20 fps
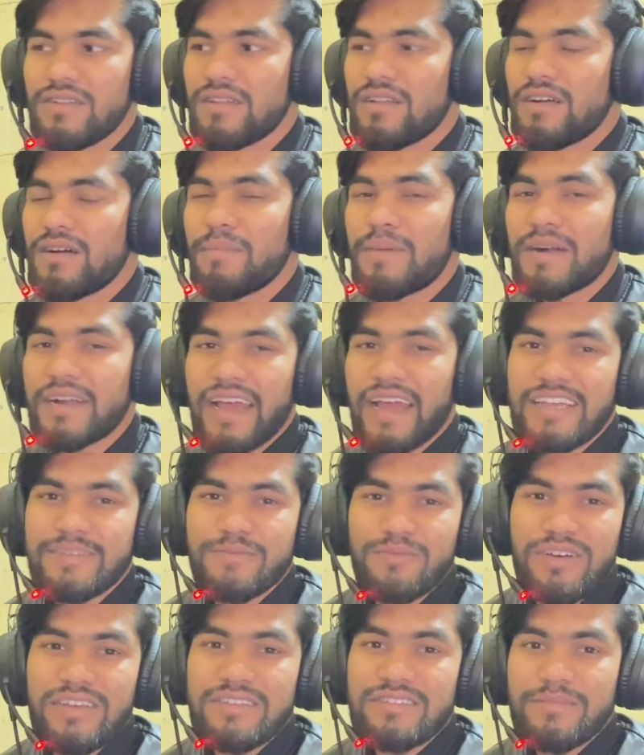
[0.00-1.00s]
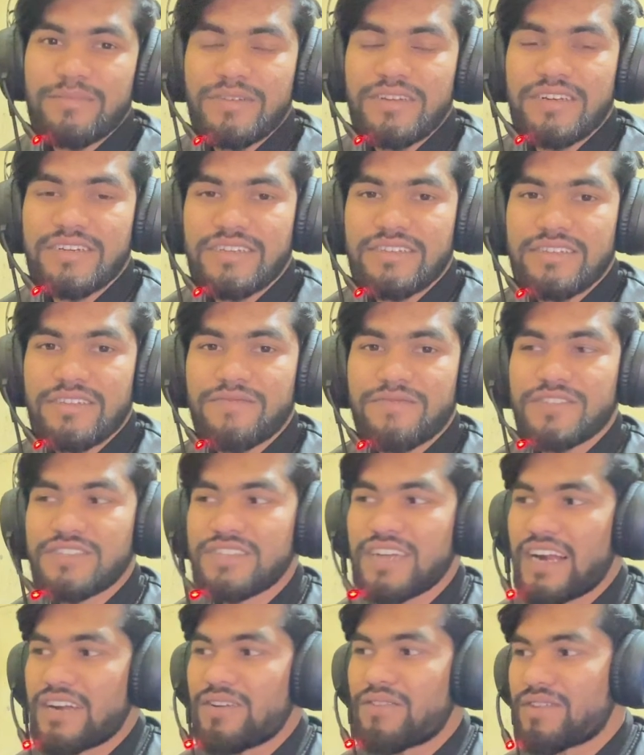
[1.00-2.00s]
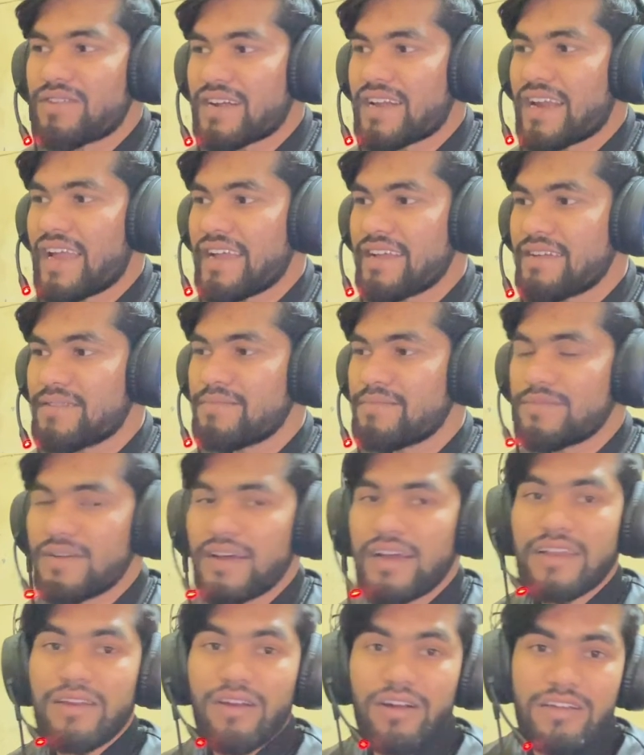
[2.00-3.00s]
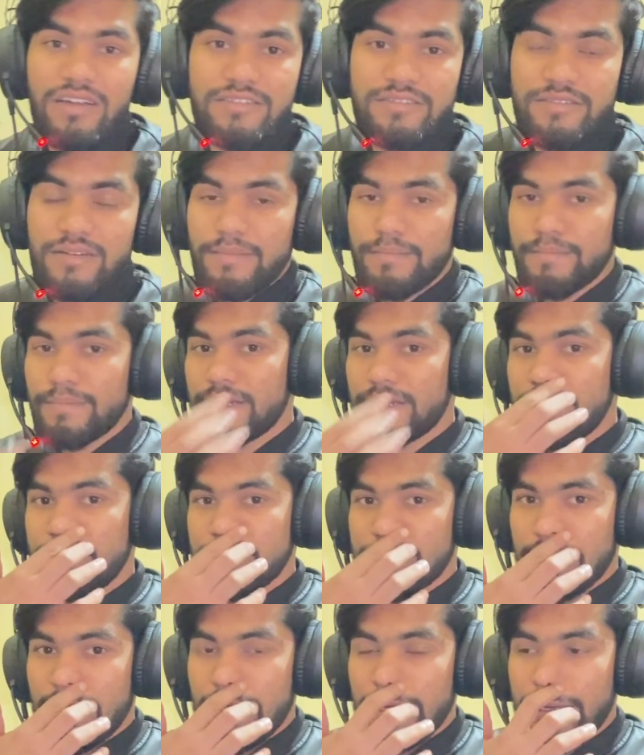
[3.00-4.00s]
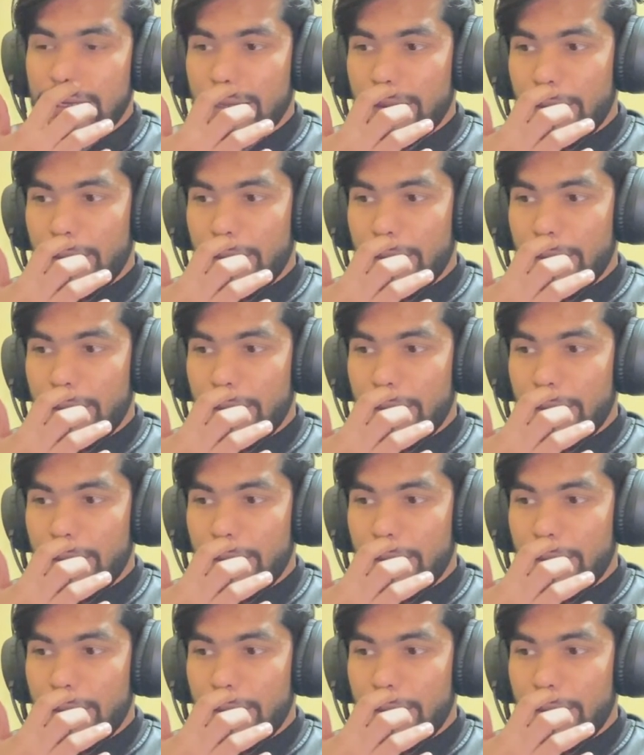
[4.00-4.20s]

But Expo has some limitation which I don't like, and a lot of companies like